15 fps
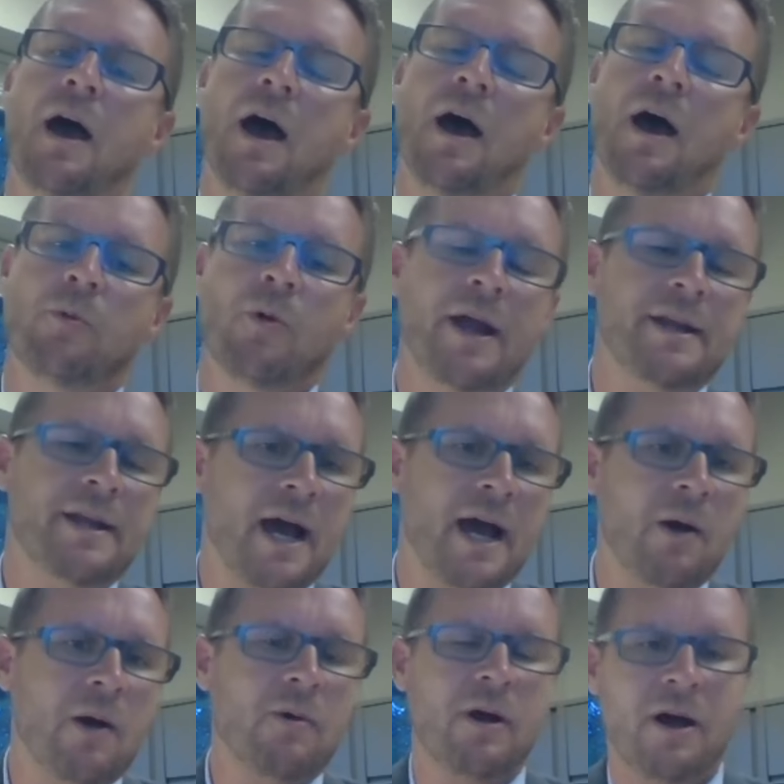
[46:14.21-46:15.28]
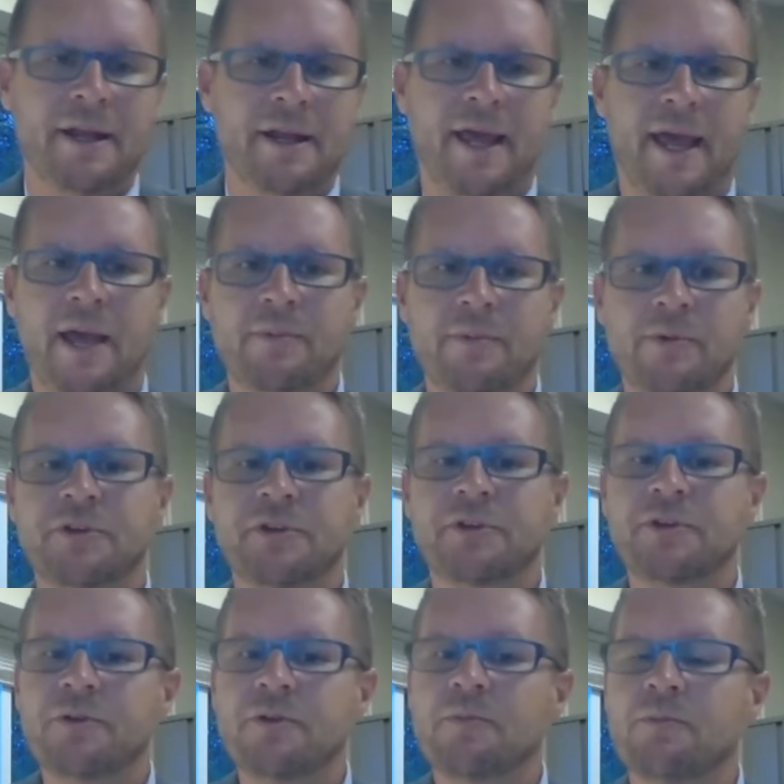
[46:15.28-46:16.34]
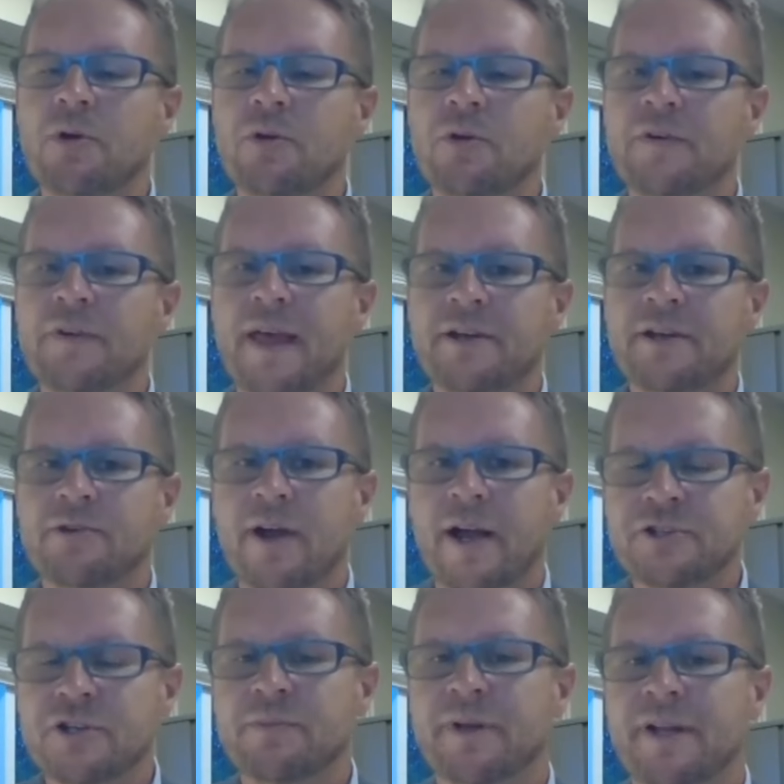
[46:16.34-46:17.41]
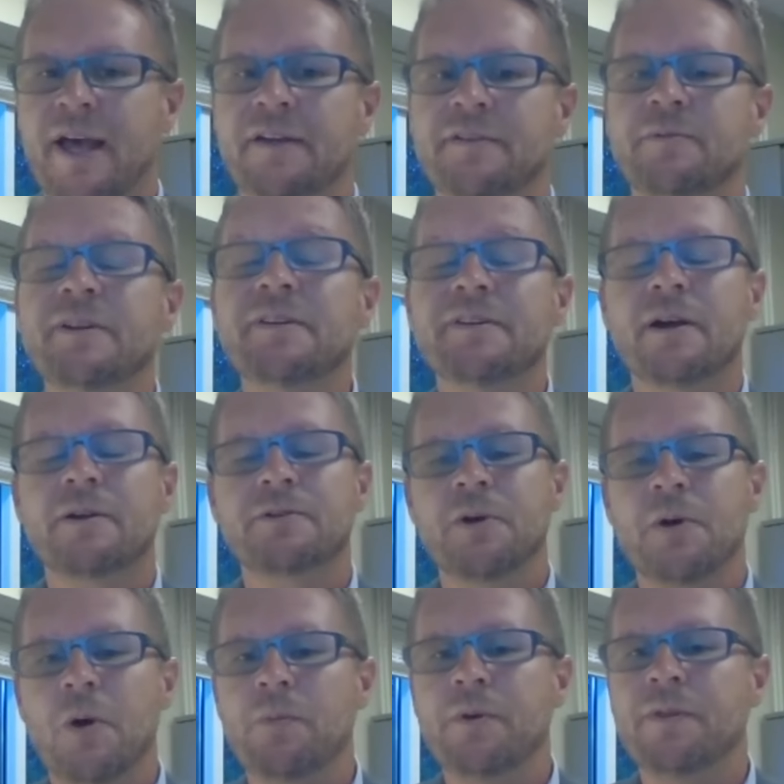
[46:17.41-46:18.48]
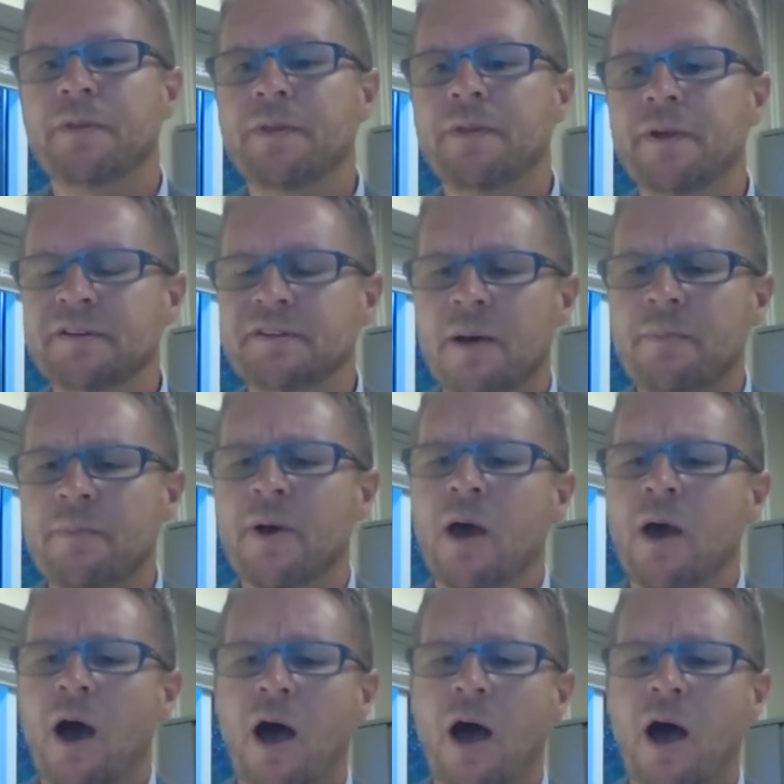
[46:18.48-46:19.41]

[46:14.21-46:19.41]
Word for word: Um, right now, we're unable to do move in that direction, but as we start to open things up,